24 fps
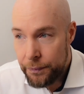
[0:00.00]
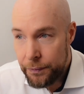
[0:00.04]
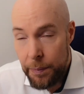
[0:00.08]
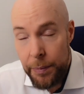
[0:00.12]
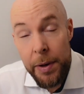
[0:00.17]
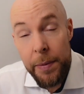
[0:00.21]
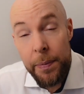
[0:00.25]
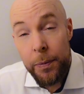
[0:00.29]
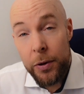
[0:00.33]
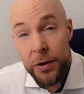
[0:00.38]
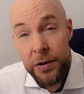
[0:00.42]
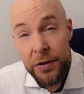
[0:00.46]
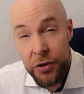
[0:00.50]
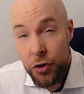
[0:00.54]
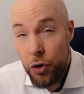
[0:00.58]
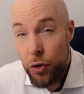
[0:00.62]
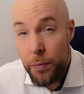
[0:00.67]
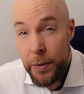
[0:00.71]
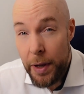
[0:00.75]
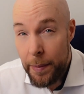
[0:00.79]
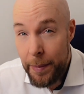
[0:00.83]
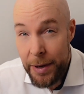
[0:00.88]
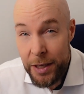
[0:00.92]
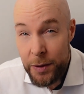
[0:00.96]
people
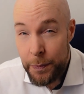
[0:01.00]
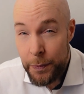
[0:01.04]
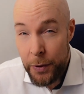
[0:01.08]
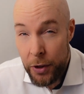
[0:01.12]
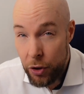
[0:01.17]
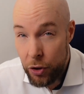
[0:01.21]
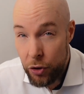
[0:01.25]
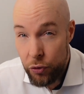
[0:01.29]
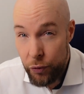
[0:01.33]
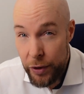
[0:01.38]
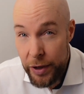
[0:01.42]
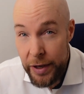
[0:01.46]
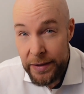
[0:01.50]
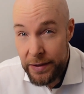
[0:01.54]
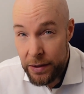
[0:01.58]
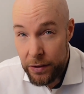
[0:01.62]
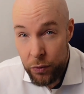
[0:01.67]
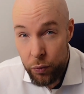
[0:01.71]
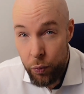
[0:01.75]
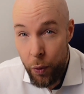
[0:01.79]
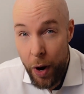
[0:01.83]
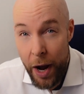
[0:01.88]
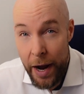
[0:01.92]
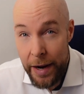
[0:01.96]
assume there must be a good
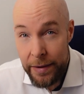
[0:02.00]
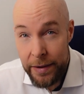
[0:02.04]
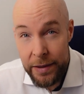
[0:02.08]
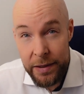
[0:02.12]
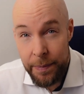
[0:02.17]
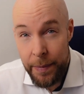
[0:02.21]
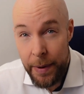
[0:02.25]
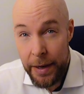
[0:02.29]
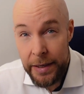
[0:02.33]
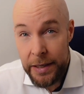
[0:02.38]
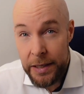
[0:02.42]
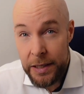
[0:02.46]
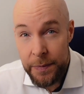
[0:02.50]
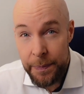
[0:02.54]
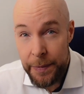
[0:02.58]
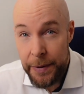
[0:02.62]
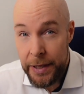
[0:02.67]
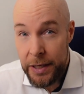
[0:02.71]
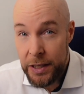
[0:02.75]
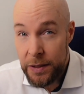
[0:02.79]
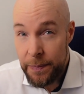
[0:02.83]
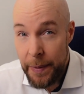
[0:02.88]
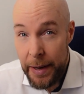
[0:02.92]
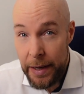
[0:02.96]
reason why this money is
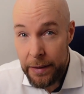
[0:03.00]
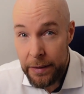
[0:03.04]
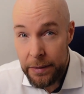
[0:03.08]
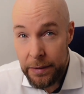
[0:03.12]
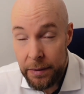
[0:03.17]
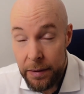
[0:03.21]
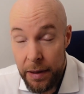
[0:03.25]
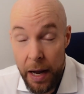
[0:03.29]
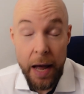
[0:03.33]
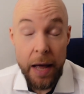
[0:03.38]
being spent.